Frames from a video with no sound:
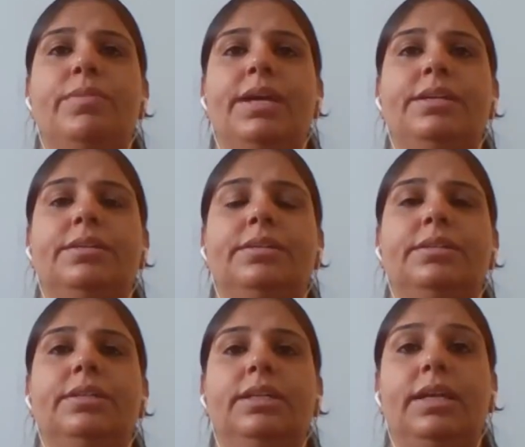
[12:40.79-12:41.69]
mic.
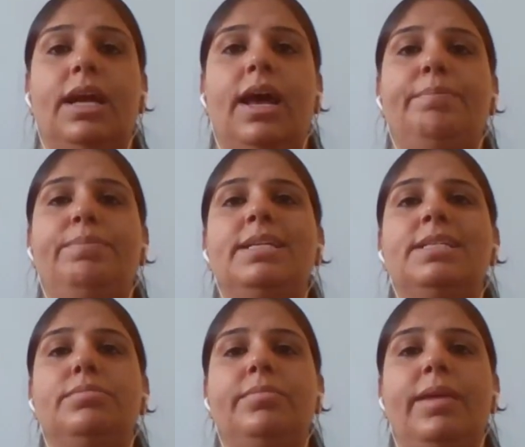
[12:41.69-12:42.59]
Yeah, and
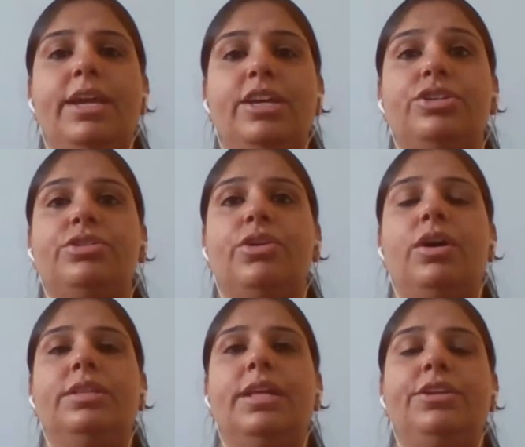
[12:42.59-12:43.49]
please make
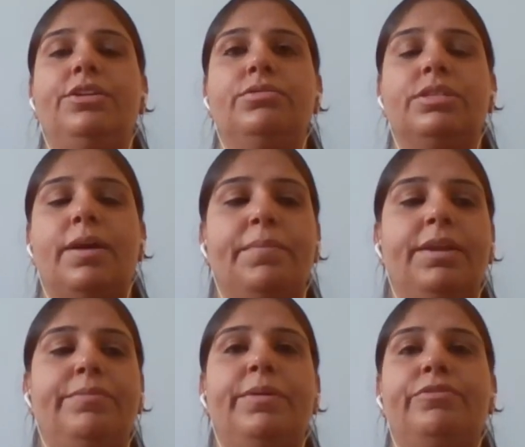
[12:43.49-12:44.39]
sure that you
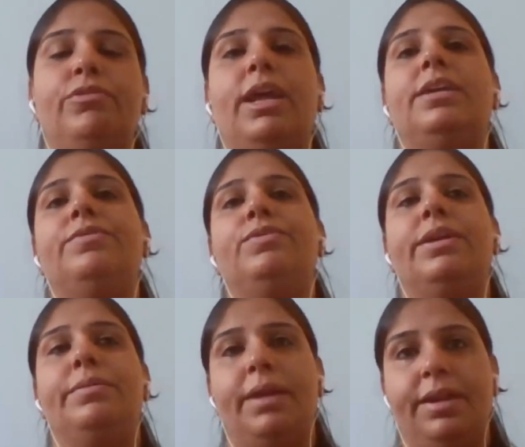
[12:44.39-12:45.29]
submit before I give you
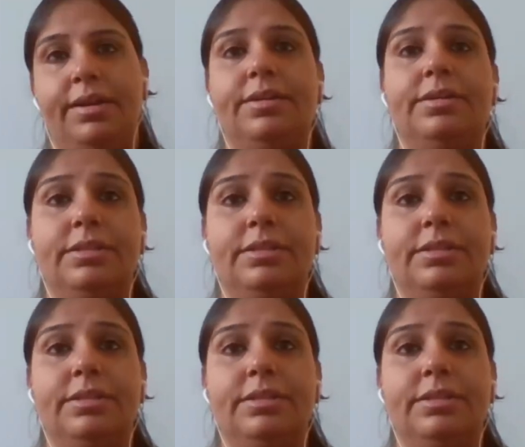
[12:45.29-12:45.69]
a reminder.